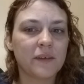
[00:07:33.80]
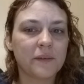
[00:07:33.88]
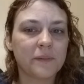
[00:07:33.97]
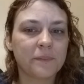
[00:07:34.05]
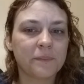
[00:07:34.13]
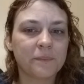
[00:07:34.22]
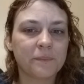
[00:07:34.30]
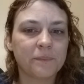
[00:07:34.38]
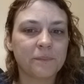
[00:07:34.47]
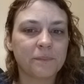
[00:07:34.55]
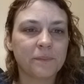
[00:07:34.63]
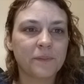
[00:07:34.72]

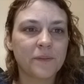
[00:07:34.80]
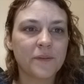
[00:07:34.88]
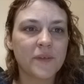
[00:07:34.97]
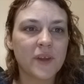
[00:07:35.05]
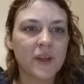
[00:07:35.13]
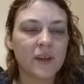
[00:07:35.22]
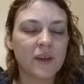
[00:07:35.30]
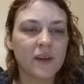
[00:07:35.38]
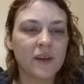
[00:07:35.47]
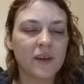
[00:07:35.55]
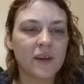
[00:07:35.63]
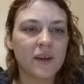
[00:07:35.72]

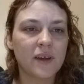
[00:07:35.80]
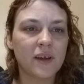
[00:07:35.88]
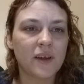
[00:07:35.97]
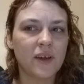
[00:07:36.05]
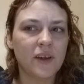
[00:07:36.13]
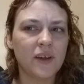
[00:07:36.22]
Nobody speaks.